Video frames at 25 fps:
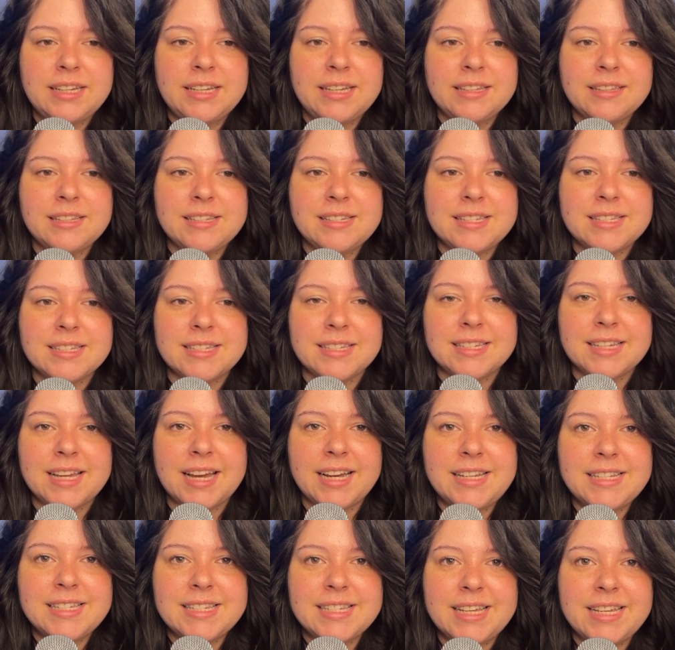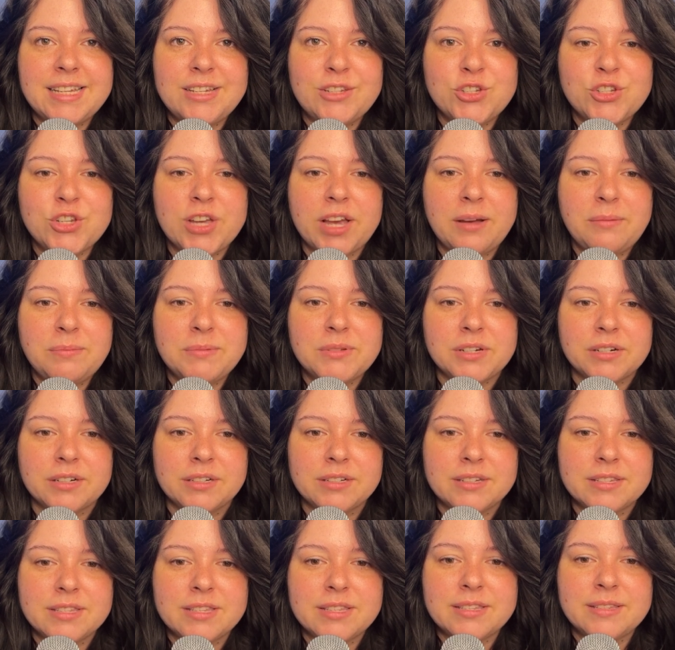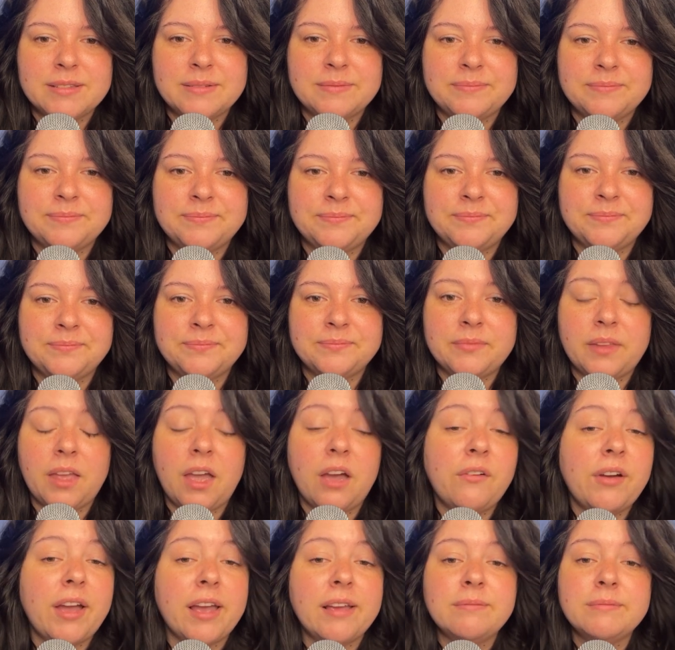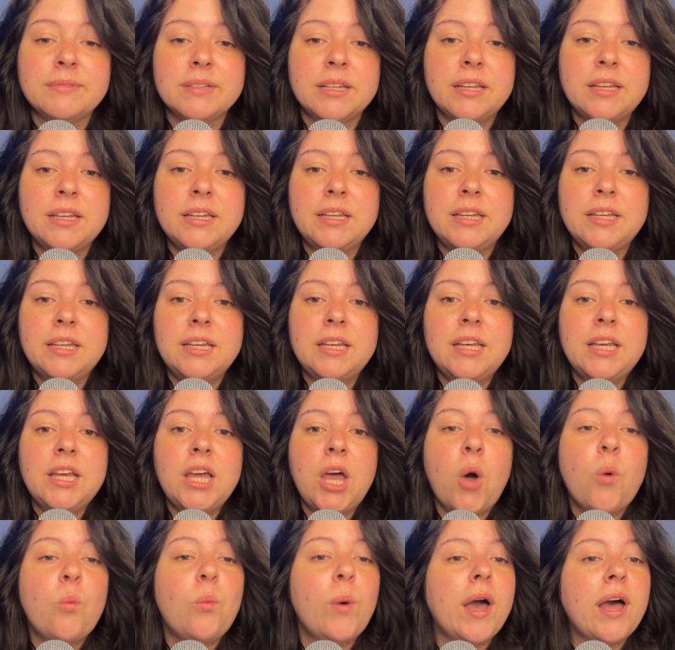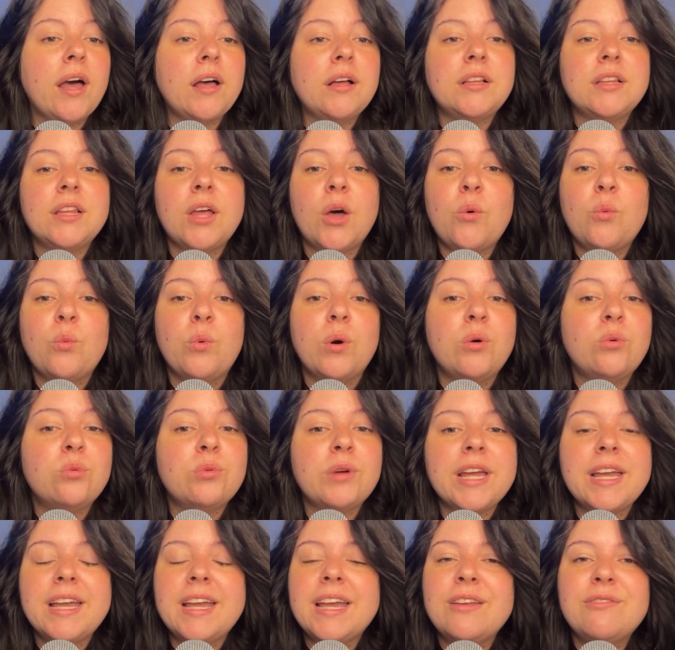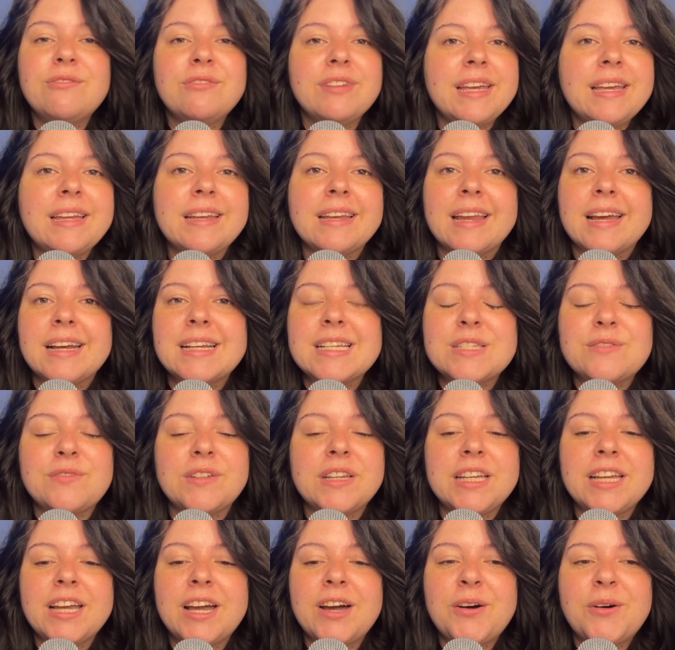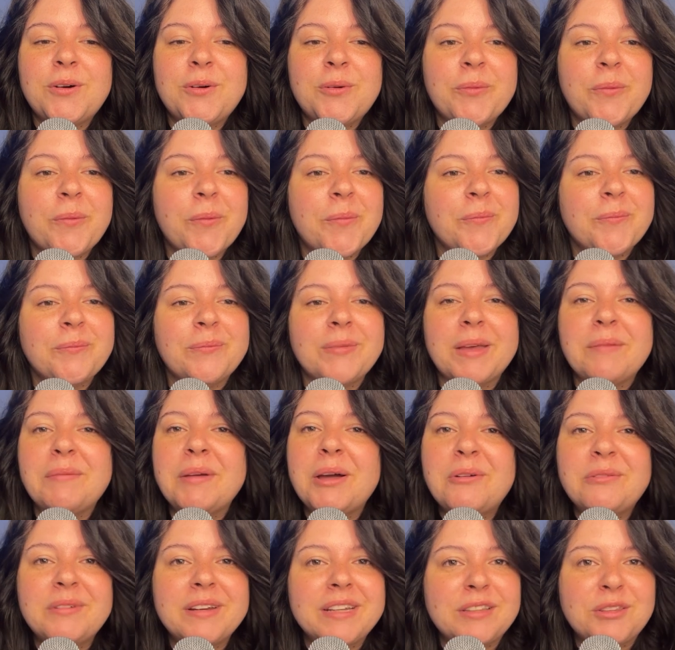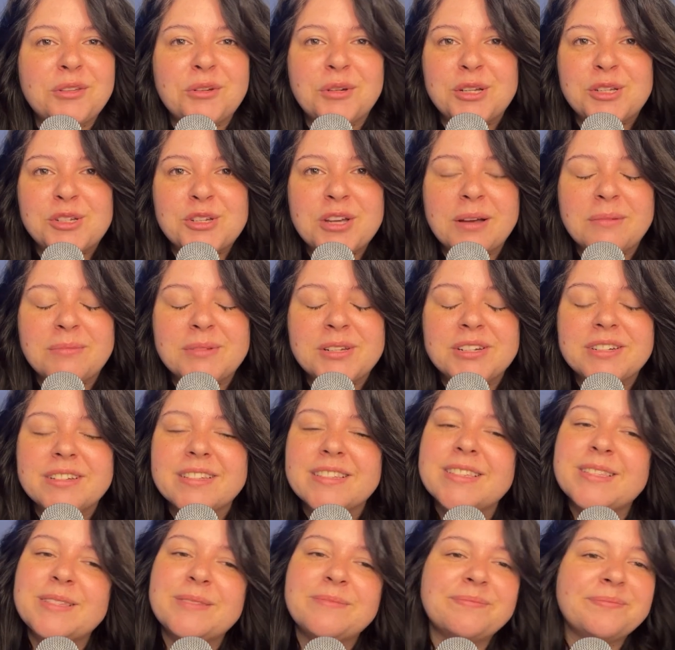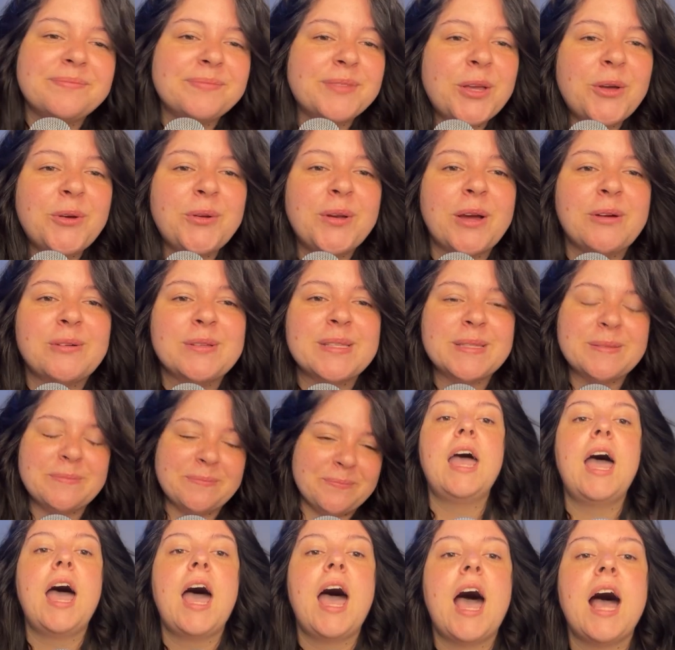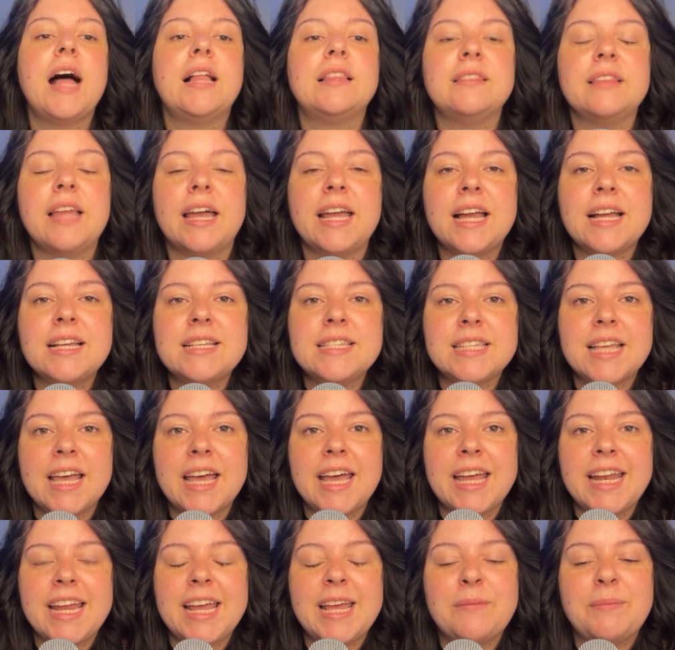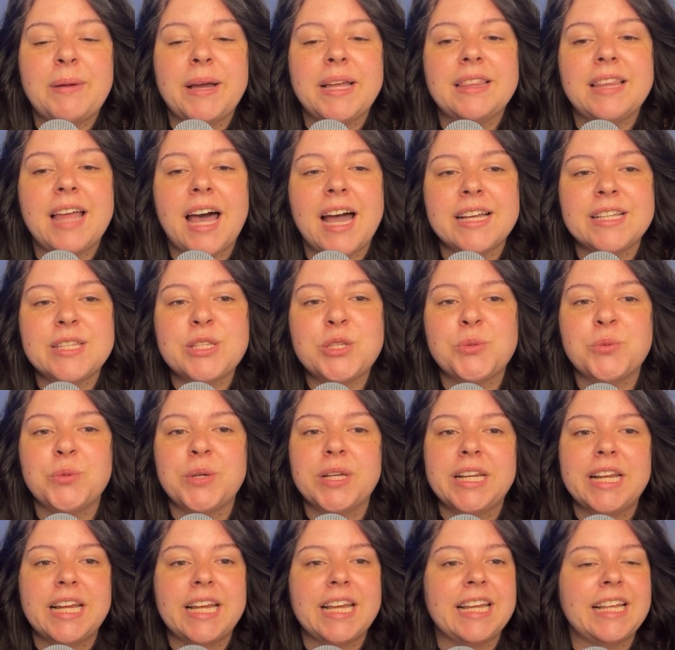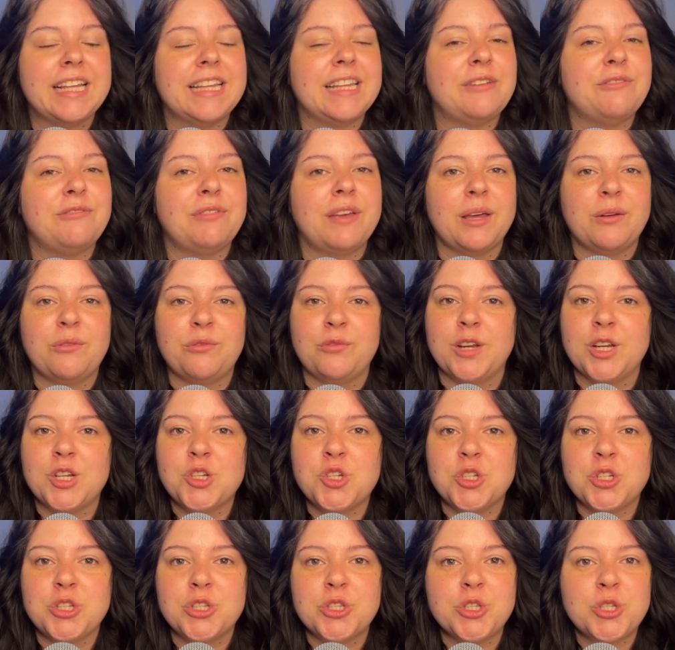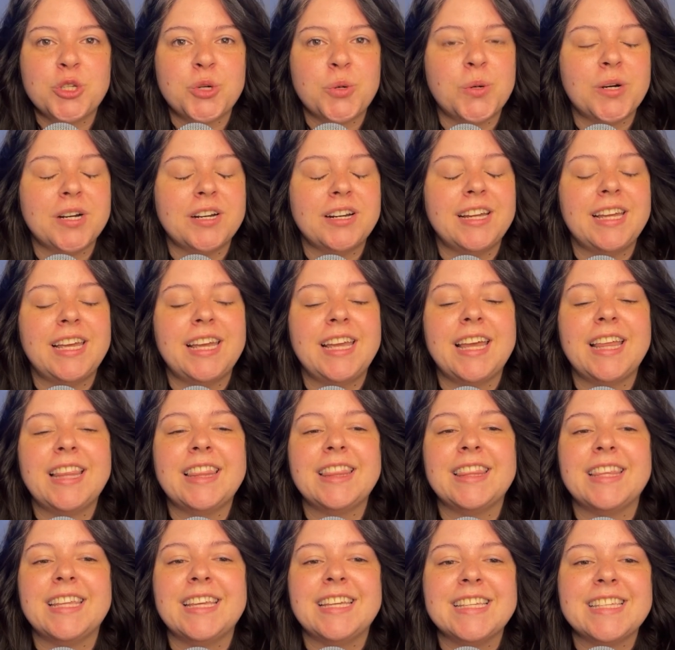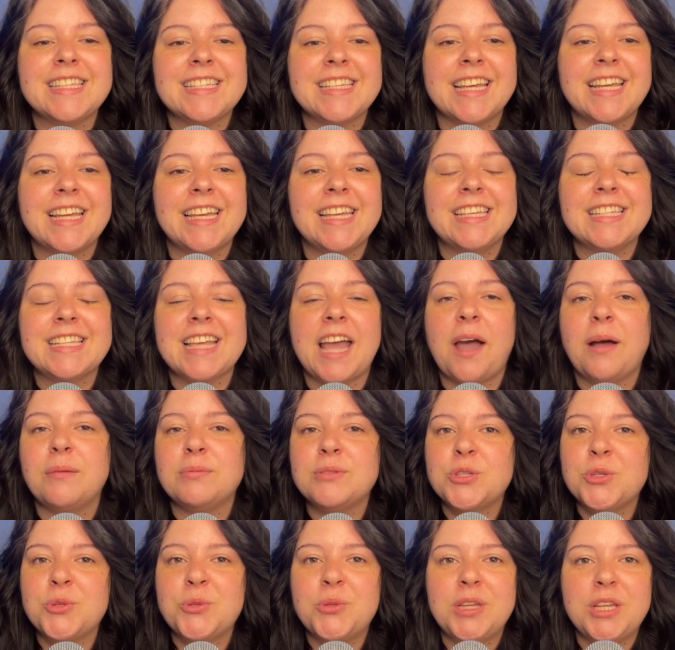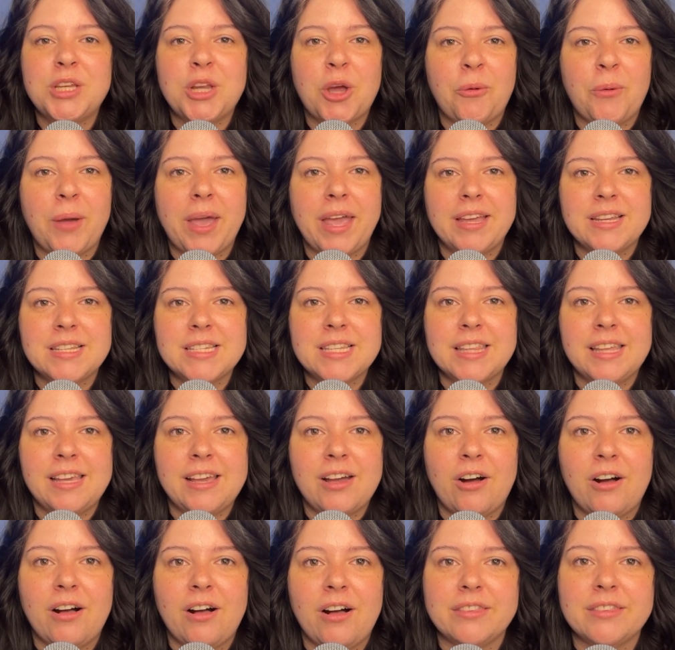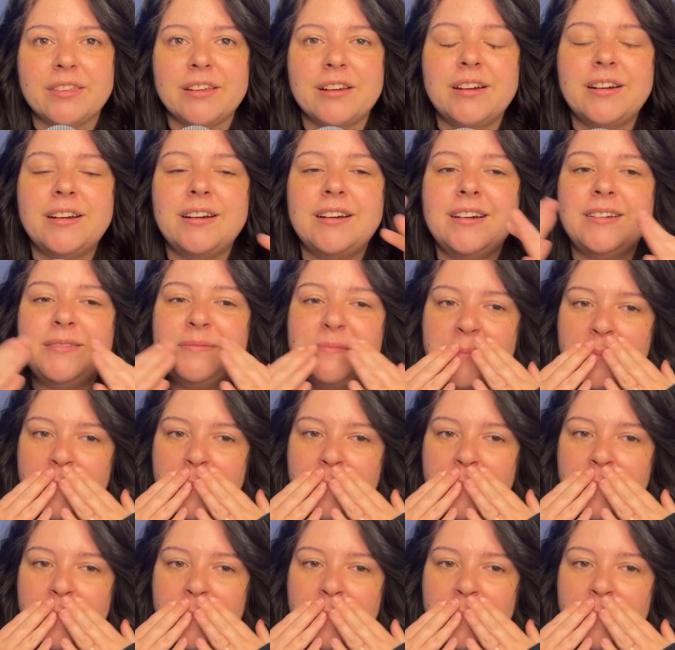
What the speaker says: This is 19 chapters. Okay. Well, we'll reconvene next video. Maybe I'll read 3 chapters. Who knows? Like I said in my last reading the fanfiction story, this is absolutely no hate to the author.